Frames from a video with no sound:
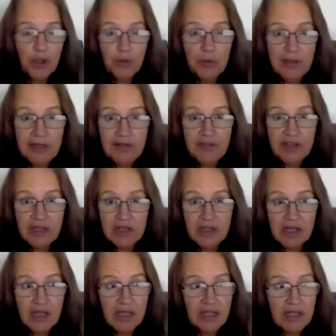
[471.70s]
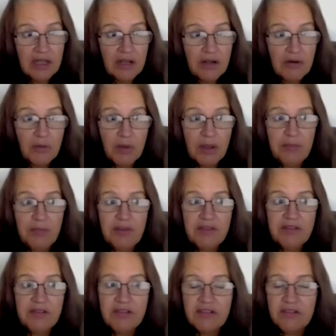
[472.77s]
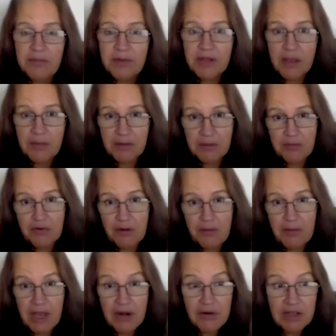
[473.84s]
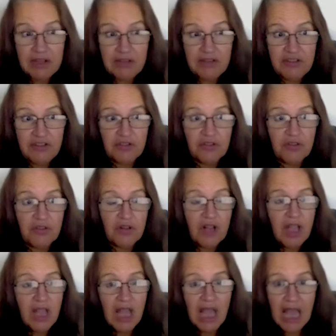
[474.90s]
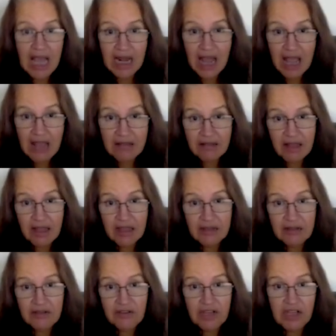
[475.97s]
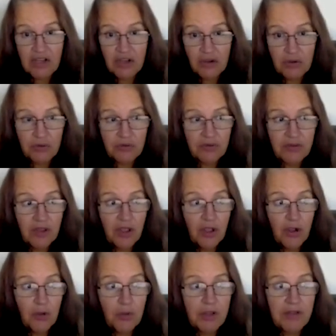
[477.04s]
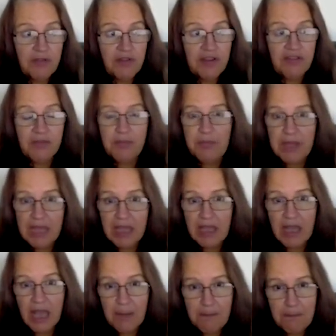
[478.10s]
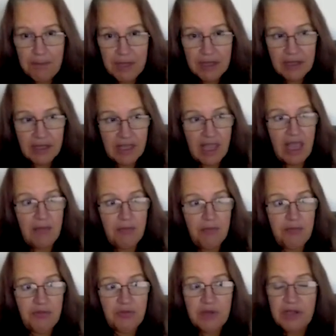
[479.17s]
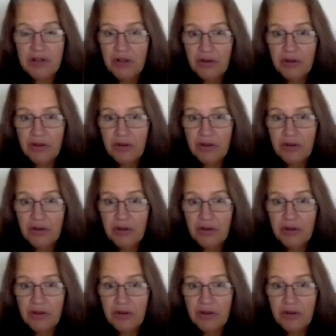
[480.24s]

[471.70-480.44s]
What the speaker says: We're living in an era where business is becoming primarily digital, and as that continues, we face a bigger and bigger gap between